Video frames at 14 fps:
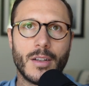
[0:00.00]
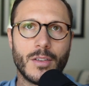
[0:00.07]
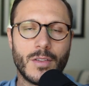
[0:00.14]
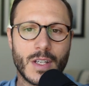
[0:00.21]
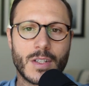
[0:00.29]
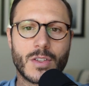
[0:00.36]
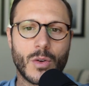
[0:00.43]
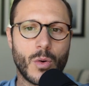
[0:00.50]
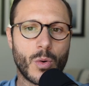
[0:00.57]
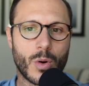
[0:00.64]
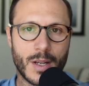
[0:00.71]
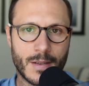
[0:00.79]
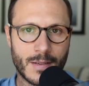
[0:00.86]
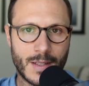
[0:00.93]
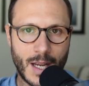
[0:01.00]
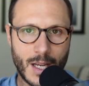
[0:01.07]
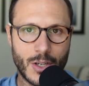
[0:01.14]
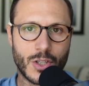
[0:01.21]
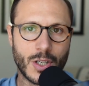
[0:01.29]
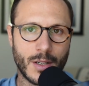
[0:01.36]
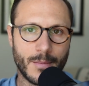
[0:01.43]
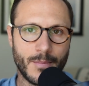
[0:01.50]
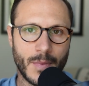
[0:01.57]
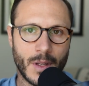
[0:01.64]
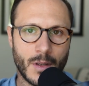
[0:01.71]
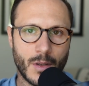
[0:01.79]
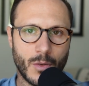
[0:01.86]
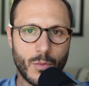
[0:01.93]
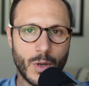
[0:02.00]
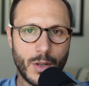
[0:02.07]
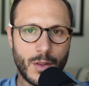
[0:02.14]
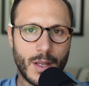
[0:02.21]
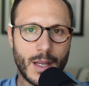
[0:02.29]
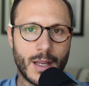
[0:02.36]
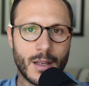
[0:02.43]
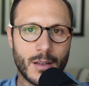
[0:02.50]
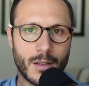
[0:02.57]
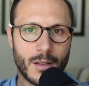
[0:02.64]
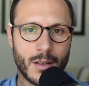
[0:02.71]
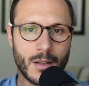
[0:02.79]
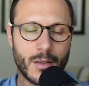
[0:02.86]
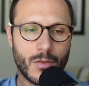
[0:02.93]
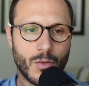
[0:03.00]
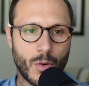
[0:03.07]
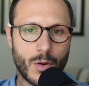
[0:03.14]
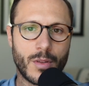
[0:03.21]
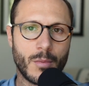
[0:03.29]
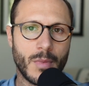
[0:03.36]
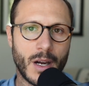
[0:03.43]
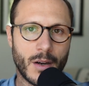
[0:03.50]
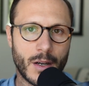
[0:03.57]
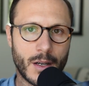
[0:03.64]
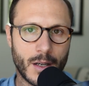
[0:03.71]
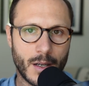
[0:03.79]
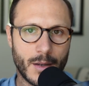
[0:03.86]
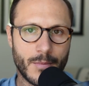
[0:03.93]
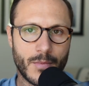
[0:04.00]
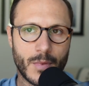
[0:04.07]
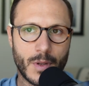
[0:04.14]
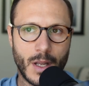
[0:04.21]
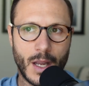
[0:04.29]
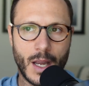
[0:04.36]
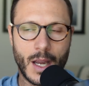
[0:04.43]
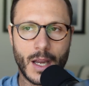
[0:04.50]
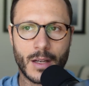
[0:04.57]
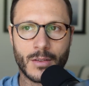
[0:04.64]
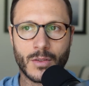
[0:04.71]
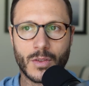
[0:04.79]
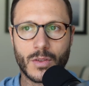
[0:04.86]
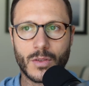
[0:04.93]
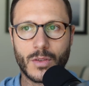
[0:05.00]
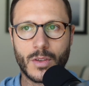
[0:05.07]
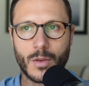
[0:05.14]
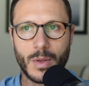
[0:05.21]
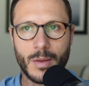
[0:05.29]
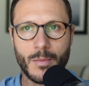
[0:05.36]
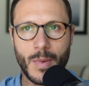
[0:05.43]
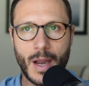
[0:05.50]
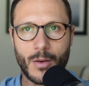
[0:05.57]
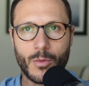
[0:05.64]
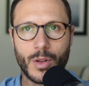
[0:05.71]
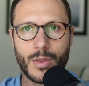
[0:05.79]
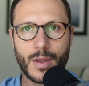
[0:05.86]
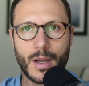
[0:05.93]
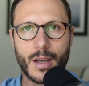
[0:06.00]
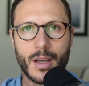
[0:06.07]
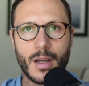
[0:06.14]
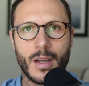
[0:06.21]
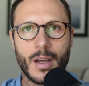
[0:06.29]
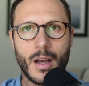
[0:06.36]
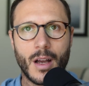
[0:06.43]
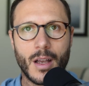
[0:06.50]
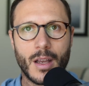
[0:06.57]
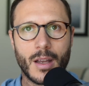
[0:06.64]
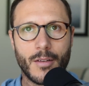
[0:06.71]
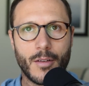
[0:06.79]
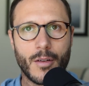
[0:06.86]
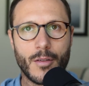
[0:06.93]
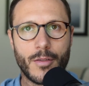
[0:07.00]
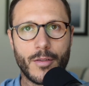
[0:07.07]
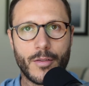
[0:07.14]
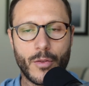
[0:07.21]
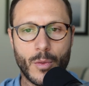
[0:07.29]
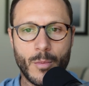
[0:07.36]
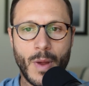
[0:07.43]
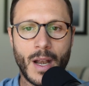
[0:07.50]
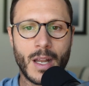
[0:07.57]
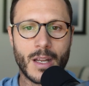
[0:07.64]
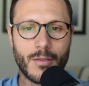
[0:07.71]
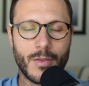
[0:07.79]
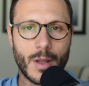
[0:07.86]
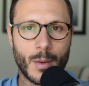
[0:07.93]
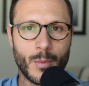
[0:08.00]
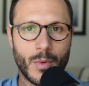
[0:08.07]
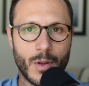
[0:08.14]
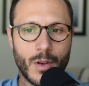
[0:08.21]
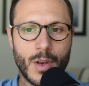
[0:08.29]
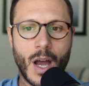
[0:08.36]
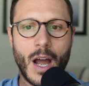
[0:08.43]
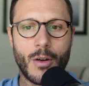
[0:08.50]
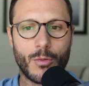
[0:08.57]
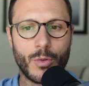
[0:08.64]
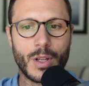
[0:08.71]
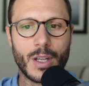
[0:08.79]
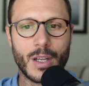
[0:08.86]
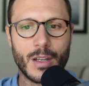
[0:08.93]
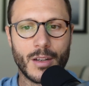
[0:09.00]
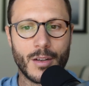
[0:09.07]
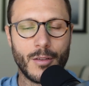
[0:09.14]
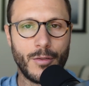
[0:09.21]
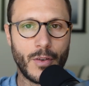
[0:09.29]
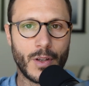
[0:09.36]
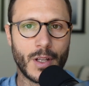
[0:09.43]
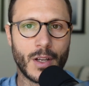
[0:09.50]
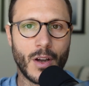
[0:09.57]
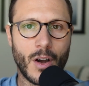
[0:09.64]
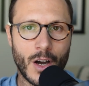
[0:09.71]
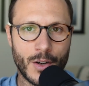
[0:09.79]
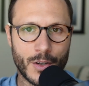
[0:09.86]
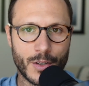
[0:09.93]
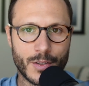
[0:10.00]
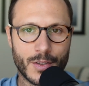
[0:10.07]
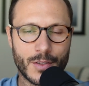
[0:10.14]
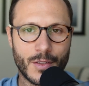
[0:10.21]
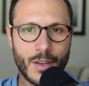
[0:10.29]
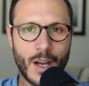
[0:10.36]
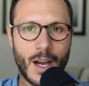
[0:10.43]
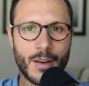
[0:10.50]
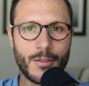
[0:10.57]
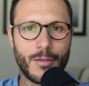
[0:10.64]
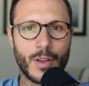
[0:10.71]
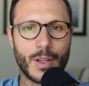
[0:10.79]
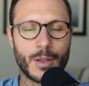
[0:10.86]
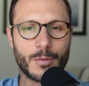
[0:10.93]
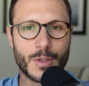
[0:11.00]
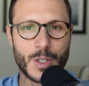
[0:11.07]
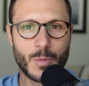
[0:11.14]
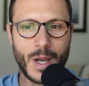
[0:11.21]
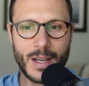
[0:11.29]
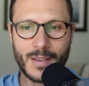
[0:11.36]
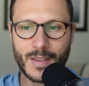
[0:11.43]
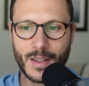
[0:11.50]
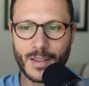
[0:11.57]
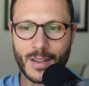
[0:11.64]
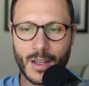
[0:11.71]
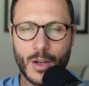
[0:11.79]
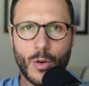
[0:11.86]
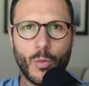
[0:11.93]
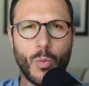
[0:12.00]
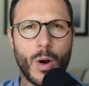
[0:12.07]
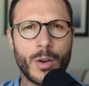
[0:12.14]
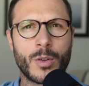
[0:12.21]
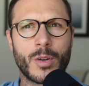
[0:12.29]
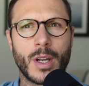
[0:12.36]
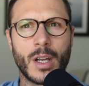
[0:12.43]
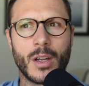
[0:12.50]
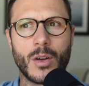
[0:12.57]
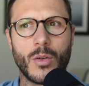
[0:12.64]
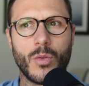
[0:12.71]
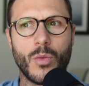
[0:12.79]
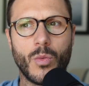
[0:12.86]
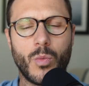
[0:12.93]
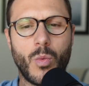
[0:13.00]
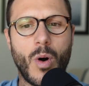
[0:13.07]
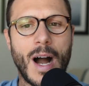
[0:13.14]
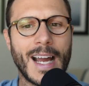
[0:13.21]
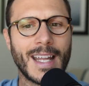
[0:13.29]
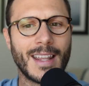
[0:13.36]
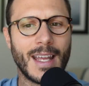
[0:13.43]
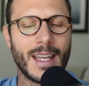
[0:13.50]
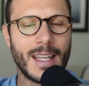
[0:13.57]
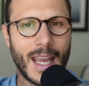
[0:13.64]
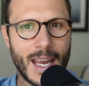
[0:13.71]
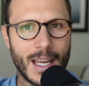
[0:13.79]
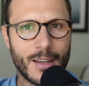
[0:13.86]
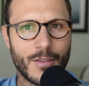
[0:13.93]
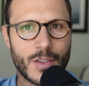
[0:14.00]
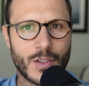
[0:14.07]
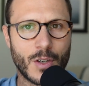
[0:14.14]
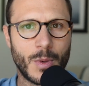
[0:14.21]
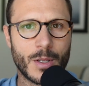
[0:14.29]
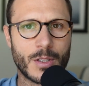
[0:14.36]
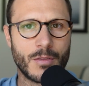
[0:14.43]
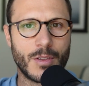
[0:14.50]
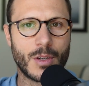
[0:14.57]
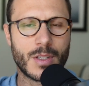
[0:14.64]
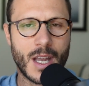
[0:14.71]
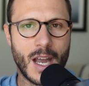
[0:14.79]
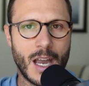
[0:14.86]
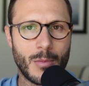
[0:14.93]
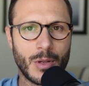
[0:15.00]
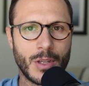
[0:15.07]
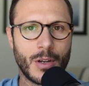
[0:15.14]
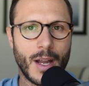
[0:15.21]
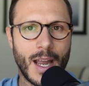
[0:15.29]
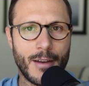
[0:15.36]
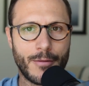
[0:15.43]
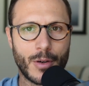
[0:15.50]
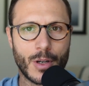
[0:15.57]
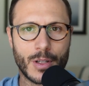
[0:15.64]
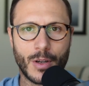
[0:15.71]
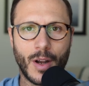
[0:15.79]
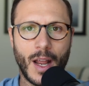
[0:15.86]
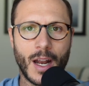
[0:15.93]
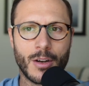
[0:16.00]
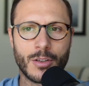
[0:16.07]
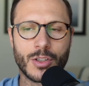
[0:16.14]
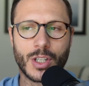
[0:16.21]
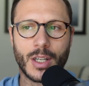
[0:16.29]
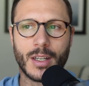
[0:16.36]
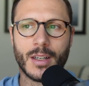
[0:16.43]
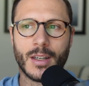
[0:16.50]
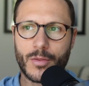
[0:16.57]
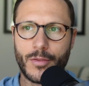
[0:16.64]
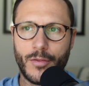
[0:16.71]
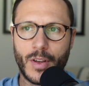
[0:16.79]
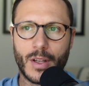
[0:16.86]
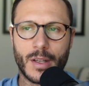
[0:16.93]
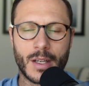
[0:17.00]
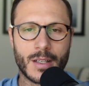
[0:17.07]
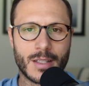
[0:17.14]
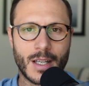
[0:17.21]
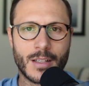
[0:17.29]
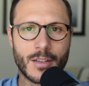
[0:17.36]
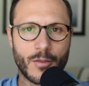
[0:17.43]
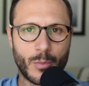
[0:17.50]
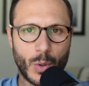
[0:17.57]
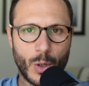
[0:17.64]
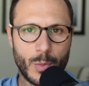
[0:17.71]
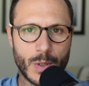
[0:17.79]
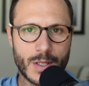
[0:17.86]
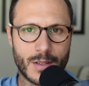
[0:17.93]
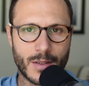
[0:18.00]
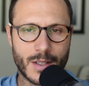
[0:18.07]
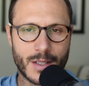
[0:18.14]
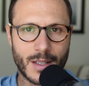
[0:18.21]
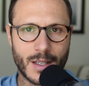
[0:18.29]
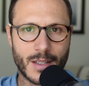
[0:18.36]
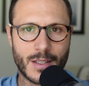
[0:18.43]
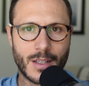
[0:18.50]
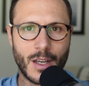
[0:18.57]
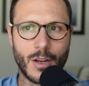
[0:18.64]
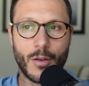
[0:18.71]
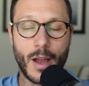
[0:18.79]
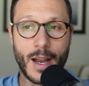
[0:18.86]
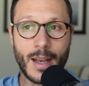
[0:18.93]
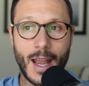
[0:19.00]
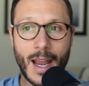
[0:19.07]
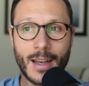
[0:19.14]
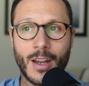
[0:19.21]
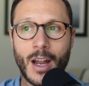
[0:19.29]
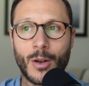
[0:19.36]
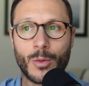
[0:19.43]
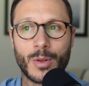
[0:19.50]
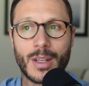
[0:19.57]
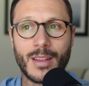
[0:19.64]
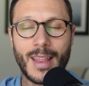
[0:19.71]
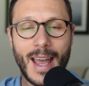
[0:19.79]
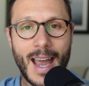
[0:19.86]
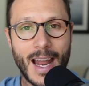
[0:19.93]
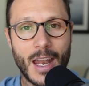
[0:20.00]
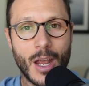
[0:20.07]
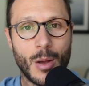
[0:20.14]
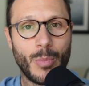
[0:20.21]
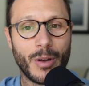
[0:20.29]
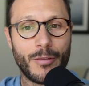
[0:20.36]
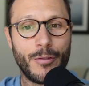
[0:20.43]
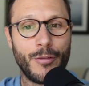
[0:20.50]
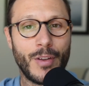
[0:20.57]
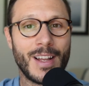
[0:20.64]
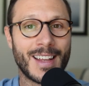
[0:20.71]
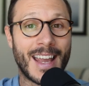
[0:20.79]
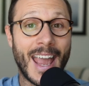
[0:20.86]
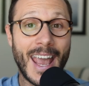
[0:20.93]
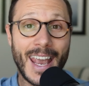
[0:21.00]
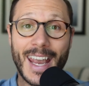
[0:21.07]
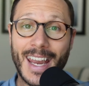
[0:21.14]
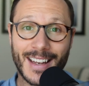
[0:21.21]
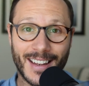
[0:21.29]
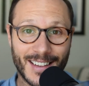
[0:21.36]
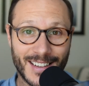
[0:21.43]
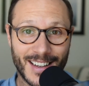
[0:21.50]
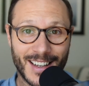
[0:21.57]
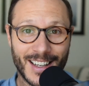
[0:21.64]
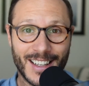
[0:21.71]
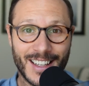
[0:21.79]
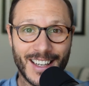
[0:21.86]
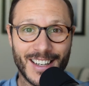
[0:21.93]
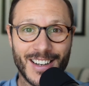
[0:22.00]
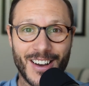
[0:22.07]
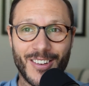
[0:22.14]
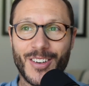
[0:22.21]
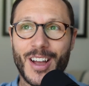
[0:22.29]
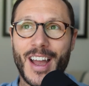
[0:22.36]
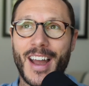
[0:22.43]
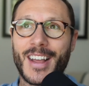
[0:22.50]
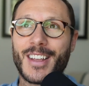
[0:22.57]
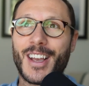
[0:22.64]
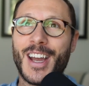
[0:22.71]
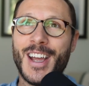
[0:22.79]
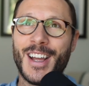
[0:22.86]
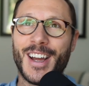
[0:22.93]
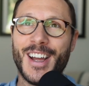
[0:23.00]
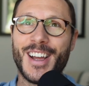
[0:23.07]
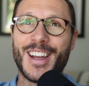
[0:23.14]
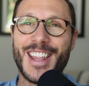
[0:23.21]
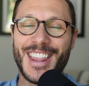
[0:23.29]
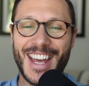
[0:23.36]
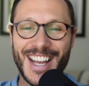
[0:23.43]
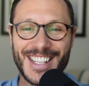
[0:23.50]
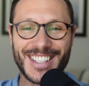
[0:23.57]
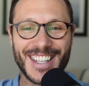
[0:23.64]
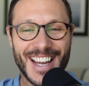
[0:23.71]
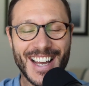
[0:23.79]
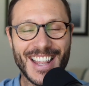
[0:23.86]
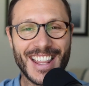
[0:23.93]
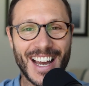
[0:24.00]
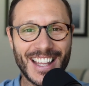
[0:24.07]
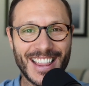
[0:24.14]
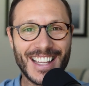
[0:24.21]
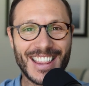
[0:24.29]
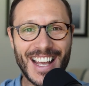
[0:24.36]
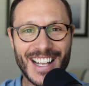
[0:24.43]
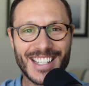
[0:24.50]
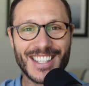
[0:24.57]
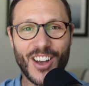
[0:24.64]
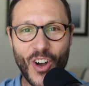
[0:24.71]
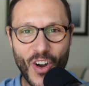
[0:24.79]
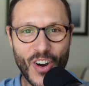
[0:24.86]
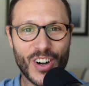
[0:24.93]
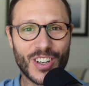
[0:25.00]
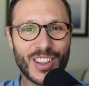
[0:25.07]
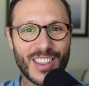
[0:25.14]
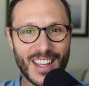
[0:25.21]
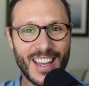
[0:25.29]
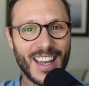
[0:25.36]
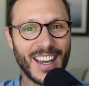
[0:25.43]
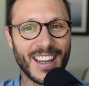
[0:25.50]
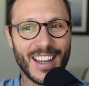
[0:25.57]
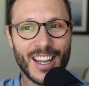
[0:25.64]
disorientation within North America, and to be met with a, for many of them, not really feeling honored, not feeling respected, wondering why they gave so much of their time and their effort and their energy, feeling a sense of purposelessness, you know, and not only that, but feeling hated, you know. That's, I think that's the hard thing,